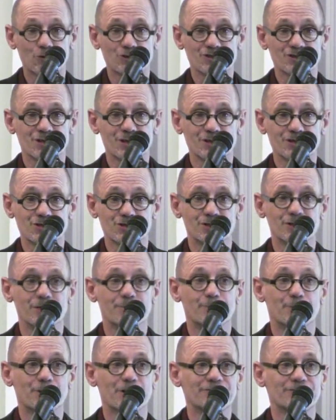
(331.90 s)
forestation
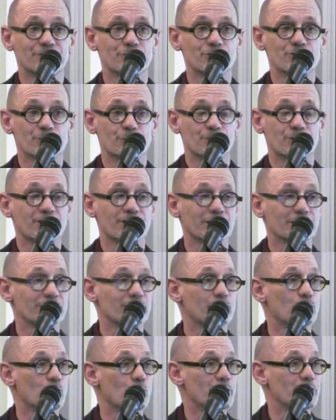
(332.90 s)
and buffer to
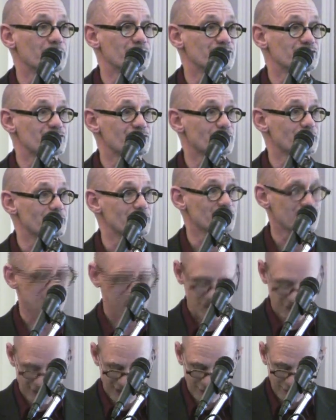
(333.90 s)
protect the winds from the
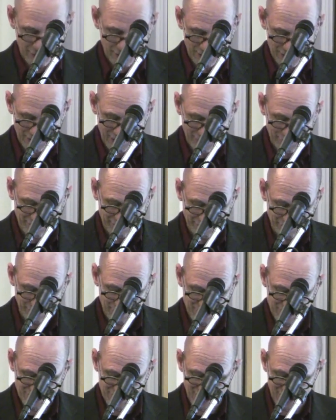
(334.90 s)
Sahara coming
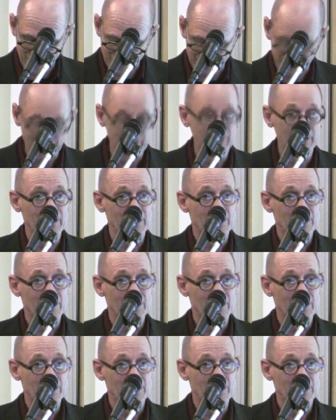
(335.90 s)
from the south,